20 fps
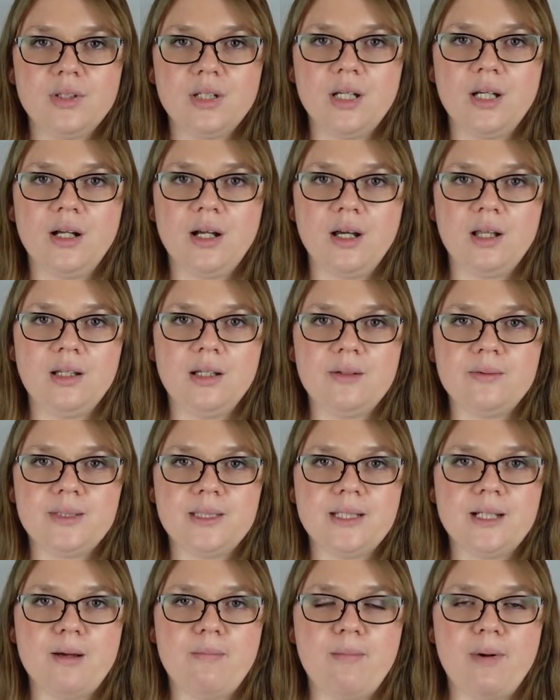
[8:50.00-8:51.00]
a
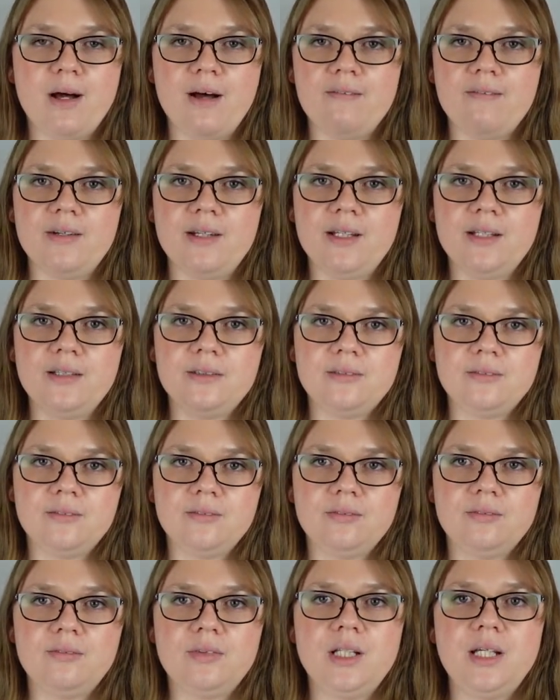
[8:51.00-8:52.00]
close-up of it
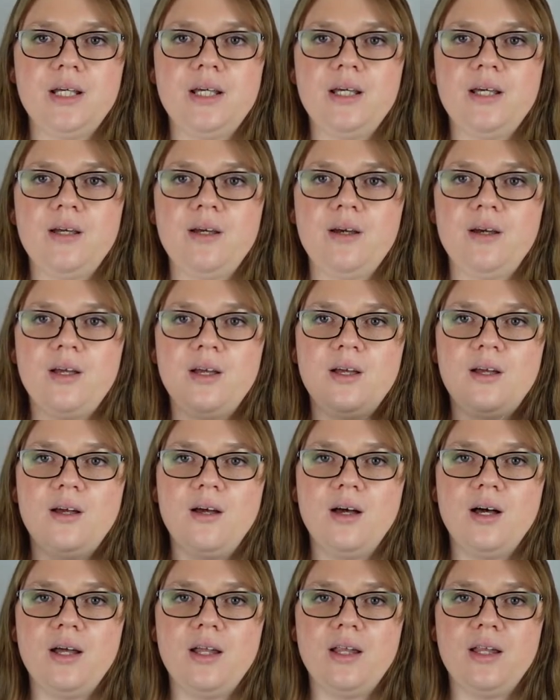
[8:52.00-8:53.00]

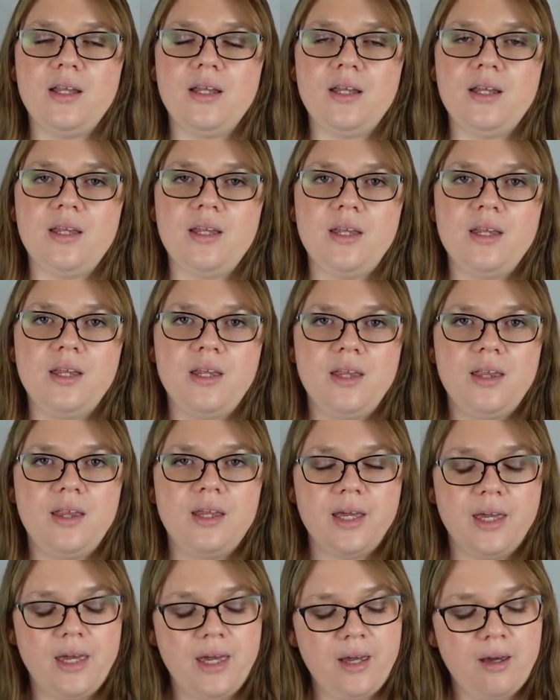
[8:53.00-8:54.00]
on
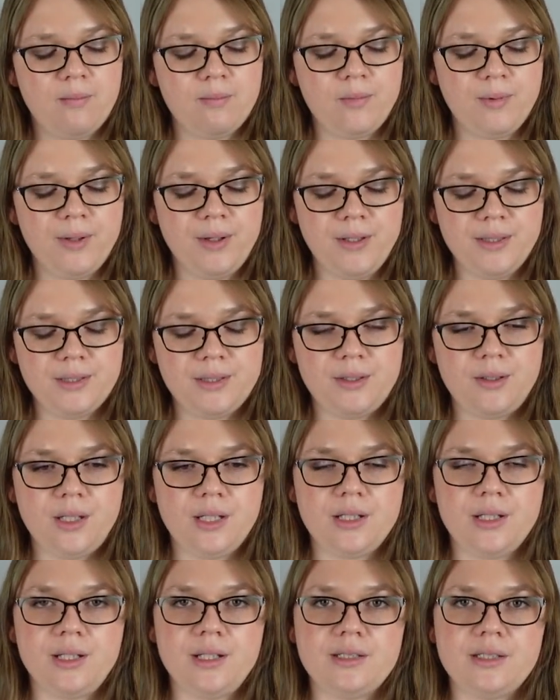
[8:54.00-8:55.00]
the camera so you
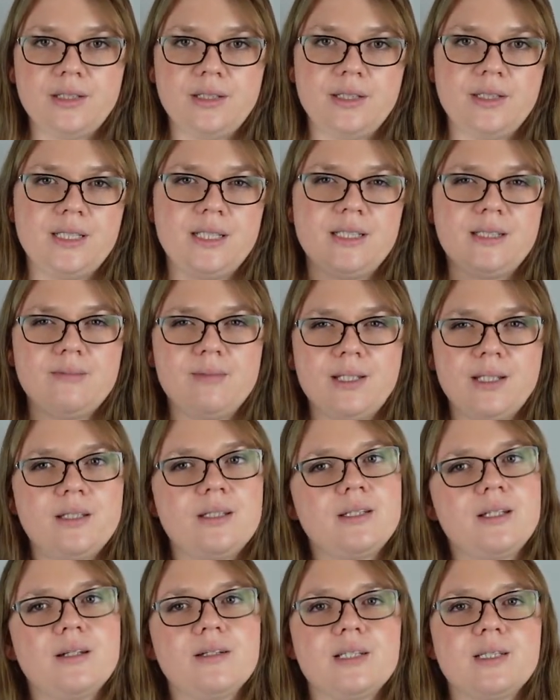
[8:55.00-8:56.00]
can see some of the
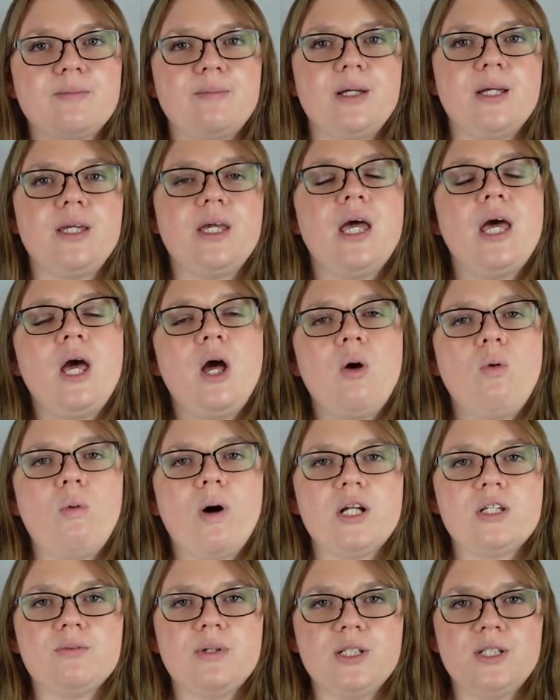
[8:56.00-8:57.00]
details, but
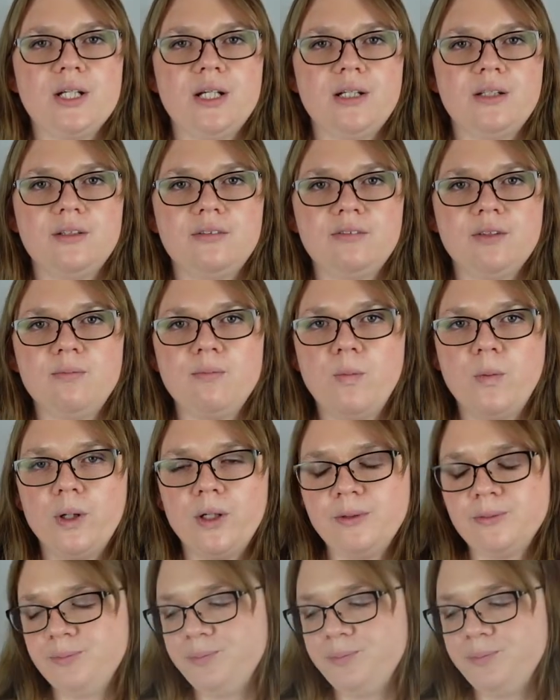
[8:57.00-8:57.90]
watch my channel for more.